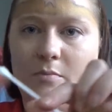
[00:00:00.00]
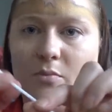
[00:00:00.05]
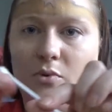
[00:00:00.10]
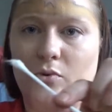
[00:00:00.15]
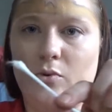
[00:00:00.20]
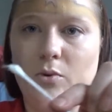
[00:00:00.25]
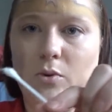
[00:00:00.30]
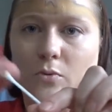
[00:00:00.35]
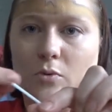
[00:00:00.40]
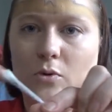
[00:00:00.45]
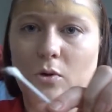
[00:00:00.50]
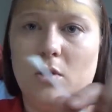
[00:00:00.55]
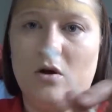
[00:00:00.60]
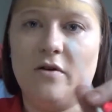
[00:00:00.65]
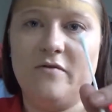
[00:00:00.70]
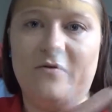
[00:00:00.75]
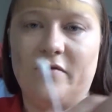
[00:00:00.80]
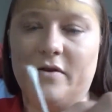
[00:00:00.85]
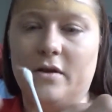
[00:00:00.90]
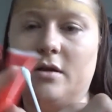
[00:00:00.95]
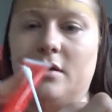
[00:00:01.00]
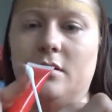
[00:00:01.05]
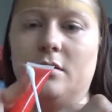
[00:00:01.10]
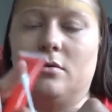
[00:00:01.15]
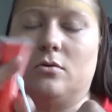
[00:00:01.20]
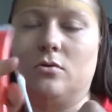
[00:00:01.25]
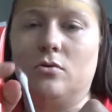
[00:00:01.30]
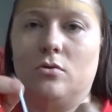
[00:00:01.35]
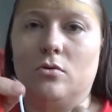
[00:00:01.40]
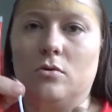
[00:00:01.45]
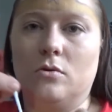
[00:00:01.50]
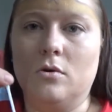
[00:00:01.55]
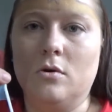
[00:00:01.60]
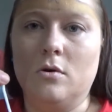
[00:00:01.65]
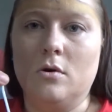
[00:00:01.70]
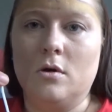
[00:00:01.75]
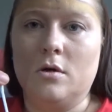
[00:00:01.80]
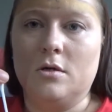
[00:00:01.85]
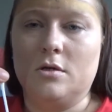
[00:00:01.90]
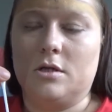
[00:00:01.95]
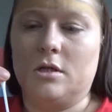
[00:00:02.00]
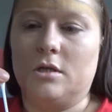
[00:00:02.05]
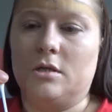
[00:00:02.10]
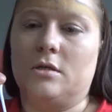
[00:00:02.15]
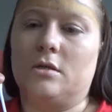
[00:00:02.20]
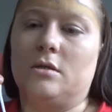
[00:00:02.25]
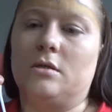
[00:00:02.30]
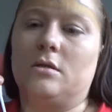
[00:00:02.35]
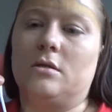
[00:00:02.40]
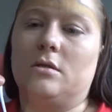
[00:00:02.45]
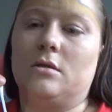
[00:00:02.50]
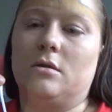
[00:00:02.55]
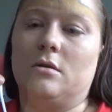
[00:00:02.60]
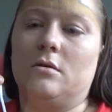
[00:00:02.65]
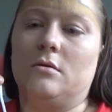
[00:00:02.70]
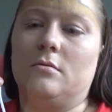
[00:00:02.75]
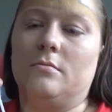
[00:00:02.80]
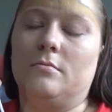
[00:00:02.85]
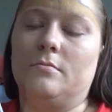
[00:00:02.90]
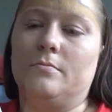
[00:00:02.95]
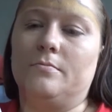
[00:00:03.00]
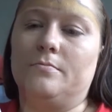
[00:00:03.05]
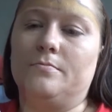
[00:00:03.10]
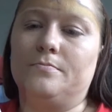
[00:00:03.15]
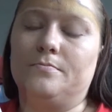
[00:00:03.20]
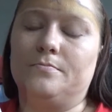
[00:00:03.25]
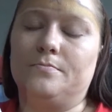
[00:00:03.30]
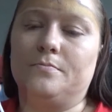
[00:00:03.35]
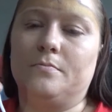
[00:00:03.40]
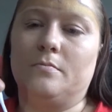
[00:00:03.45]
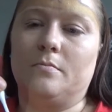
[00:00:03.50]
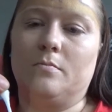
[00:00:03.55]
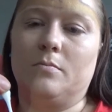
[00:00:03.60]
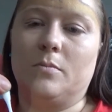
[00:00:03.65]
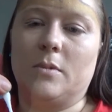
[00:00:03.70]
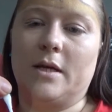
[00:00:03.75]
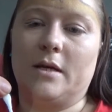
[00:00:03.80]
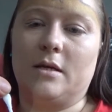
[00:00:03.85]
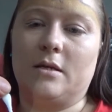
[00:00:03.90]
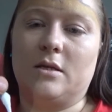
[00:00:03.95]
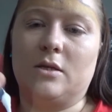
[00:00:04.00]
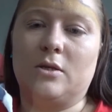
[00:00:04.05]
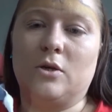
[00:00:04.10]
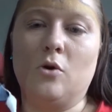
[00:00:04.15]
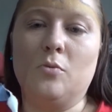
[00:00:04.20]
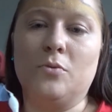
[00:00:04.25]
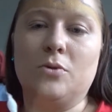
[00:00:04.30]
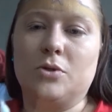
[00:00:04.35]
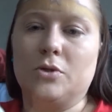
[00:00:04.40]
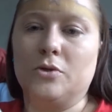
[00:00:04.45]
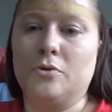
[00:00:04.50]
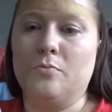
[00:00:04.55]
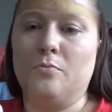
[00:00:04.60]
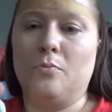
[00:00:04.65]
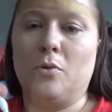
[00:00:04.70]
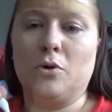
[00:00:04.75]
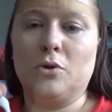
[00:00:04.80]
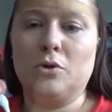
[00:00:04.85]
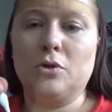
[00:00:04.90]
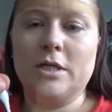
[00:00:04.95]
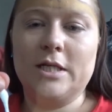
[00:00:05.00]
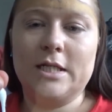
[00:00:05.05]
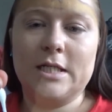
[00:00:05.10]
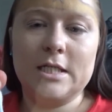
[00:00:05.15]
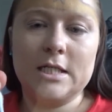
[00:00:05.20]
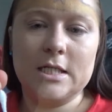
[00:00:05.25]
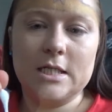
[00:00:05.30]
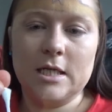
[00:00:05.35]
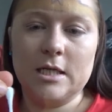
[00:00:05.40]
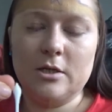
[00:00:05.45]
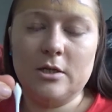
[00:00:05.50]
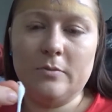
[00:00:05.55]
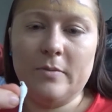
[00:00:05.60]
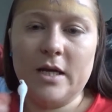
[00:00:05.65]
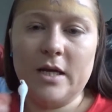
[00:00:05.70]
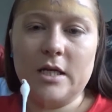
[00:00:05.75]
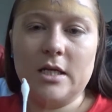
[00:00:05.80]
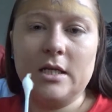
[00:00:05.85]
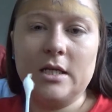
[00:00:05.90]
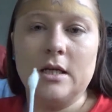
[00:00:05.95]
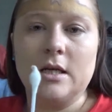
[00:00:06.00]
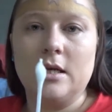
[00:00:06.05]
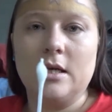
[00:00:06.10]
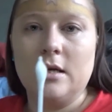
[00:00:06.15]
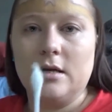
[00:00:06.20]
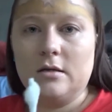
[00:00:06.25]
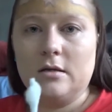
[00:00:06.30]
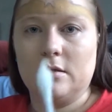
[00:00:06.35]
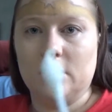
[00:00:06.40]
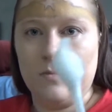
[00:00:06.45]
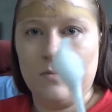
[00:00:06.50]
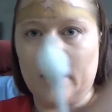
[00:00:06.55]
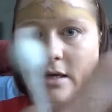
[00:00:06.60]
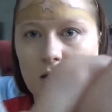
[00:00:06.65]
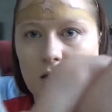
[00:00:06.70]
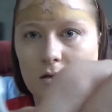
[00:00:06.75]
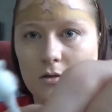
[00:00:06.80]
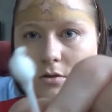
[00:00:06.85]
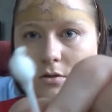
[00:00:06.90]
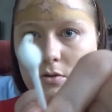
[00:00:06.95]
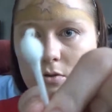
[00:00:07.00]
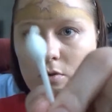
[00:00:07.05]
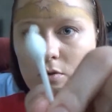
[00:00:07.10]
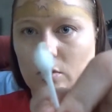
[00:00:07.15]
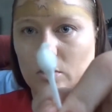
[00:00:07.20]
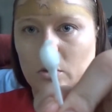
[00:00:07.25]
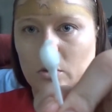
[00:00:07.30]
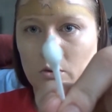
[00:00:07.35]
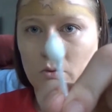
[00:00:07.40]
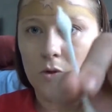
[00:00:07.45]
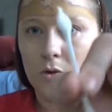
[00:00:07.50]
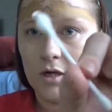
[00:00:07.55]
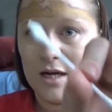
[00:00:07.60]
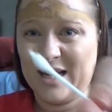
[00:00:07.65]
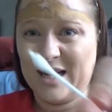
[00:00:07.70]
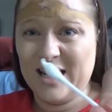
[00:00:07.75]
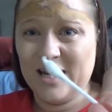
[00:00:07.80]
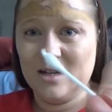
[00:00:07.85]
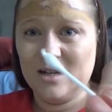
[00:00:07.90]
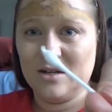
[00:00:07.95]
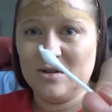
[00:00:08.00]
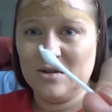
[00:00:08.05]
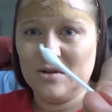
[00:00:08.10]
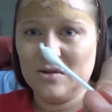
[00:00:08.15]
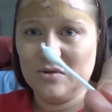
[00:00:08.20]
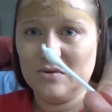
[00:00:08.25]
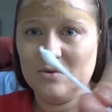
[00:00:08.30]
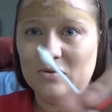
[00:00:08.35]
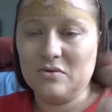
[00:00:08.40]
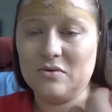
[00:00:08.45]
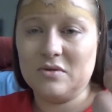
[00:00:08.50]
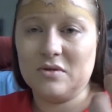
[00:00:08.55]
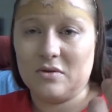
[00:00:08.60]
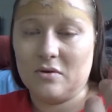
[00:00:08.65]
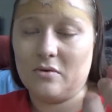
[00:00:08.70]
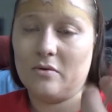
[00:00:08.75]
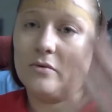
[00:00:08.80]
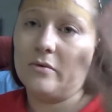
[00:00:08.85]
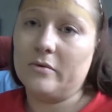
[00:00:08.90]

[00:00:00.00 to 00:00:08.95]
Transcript: pull the wool off it, or just like sculpture and model it a little bit to make it to do what I need it to do. So